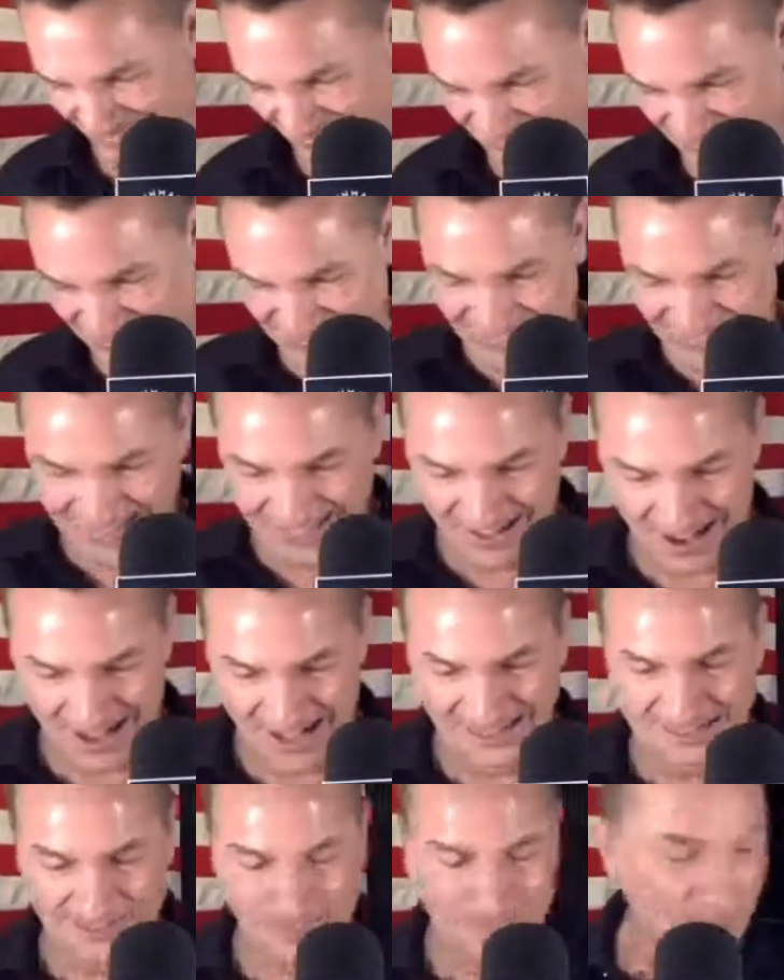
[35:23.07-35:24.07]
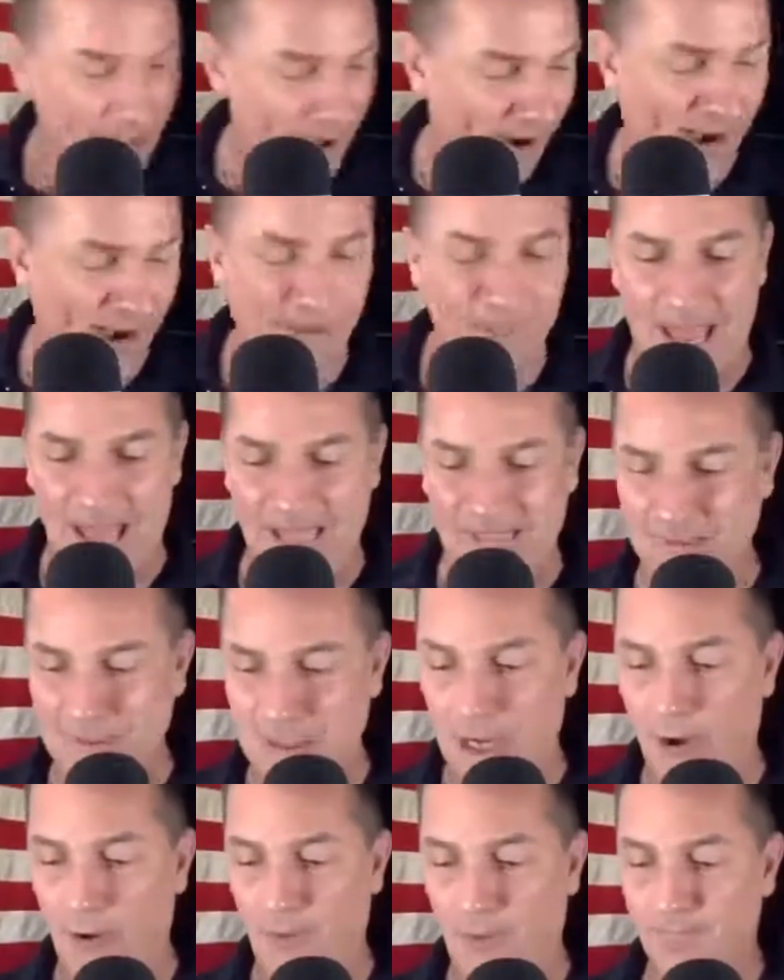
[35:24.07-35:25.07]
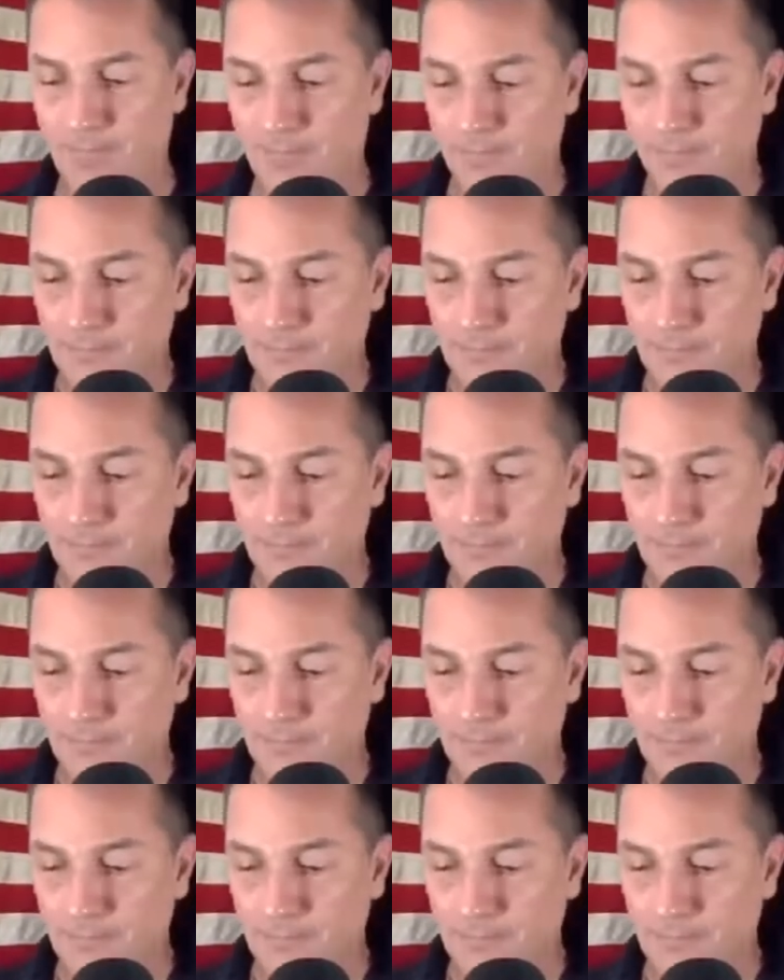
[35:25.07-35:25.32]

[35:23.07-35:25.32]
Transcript: it. Awesome. All right, man. So,